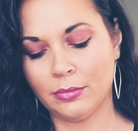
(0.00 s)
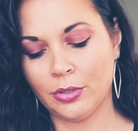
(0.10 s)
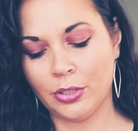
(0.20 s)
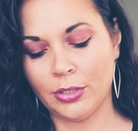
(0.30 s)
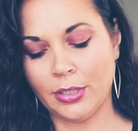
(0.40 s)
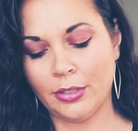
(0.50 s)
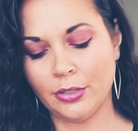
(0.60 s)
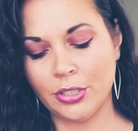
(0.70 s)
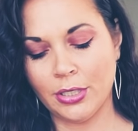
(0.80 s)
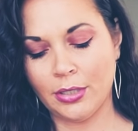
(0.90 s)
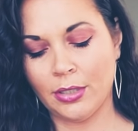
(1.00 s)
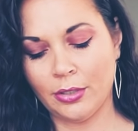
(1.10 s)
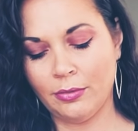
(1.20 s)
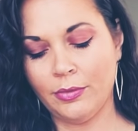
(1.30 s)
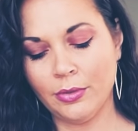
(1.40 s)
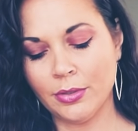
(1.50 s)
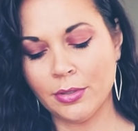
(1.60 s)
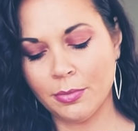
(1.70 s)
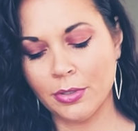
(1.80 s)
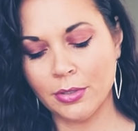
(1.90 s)
Current energy, how you view
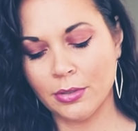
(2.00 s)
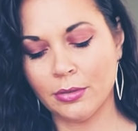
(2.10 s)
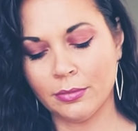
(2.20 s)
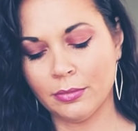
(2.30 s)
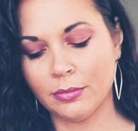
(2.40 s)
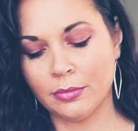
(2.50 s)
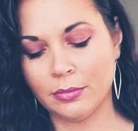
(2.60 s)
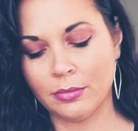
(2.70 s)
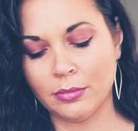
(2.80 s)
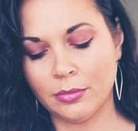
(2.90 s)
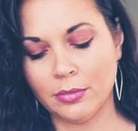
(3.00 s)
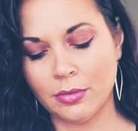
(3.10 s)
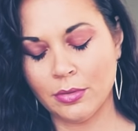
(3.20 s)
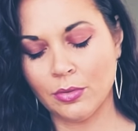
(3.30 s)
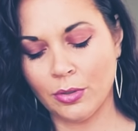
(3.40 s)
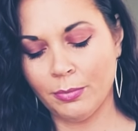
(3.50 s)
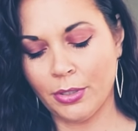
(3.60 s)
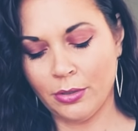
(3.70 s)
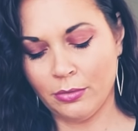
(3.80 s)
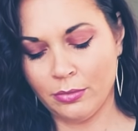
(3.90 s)
this person? Okay.